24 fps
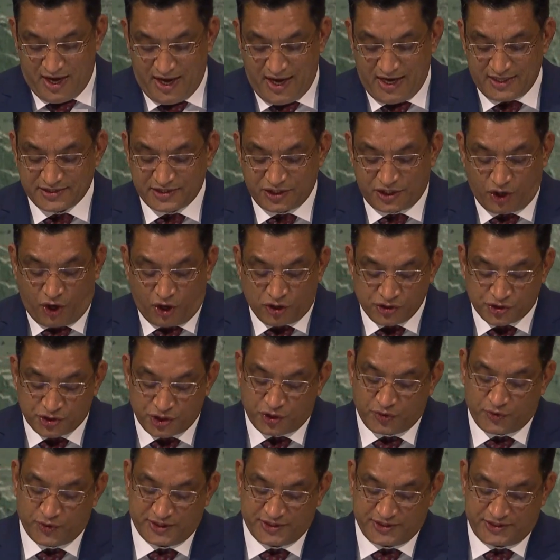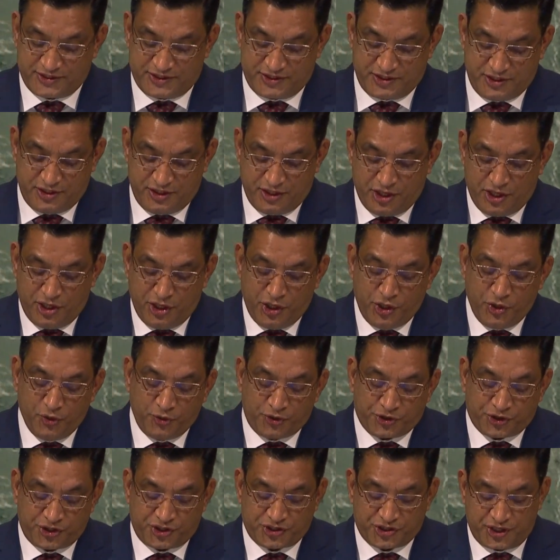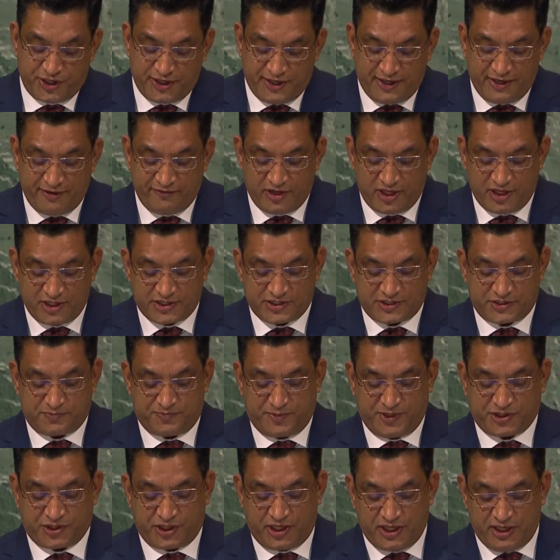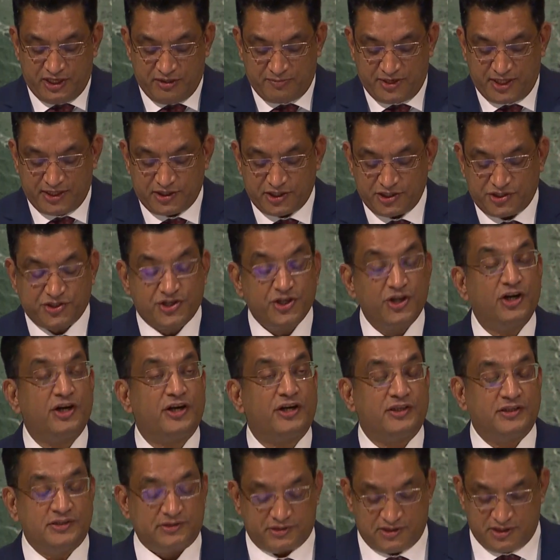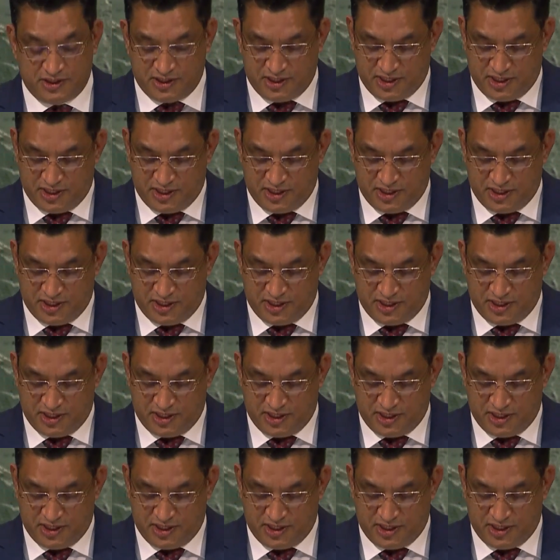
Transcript: As a consequence, nutrition levels, especially among the children,